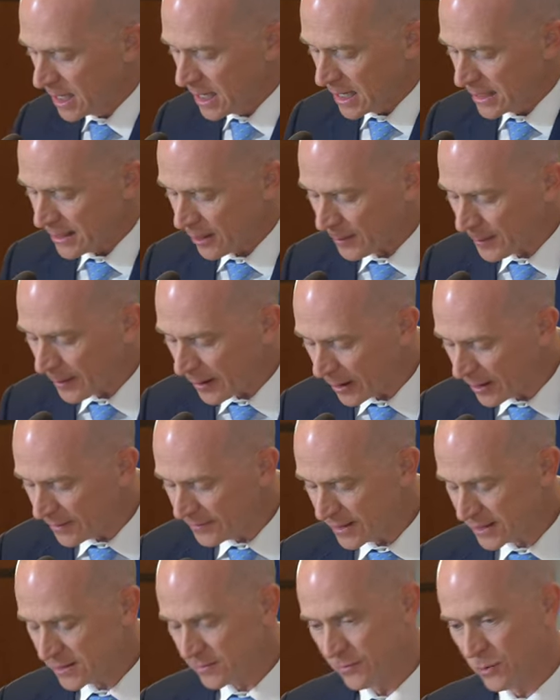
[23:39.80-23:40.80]
Now, part of
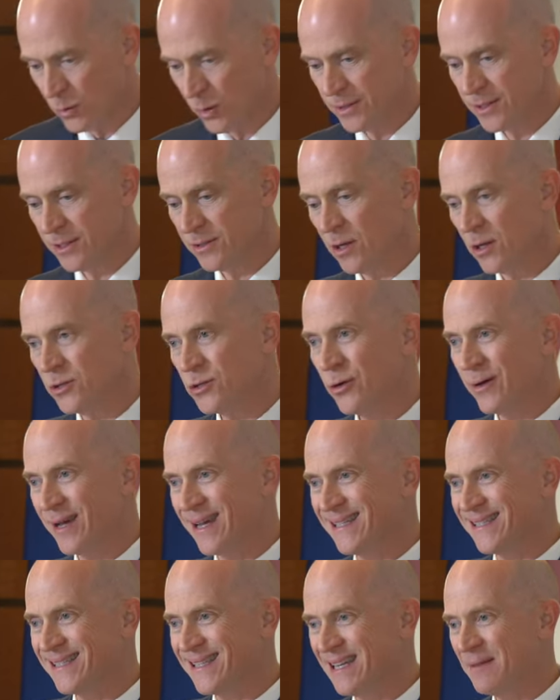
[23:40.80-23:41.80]
this, of course, is also
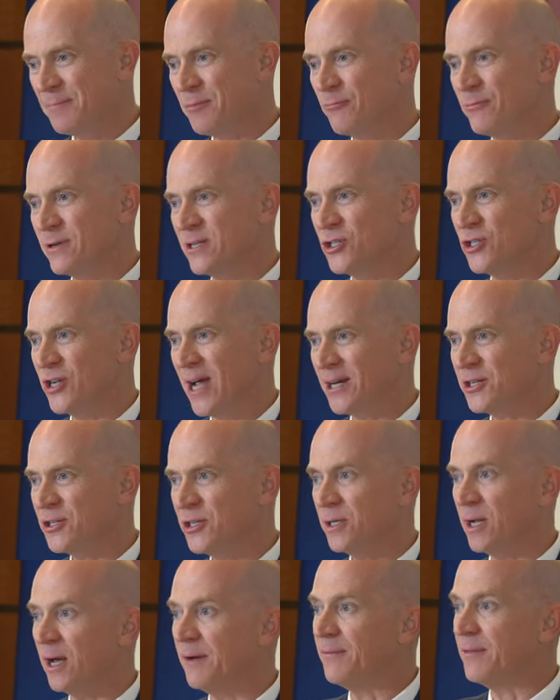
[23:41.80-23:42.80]
a deep
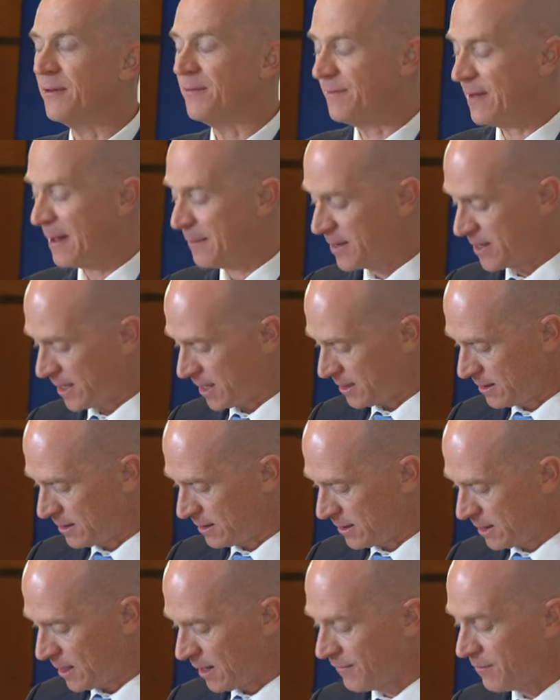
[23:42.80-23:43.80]
rejection of the feminine,
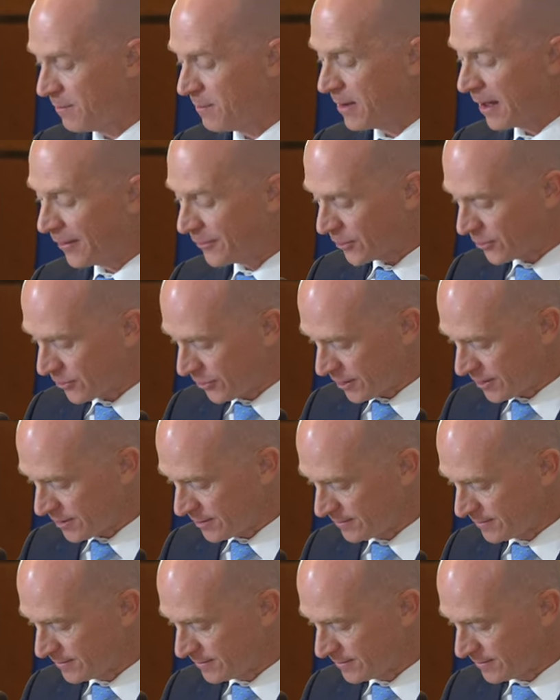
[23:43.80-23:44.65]
of motherhood.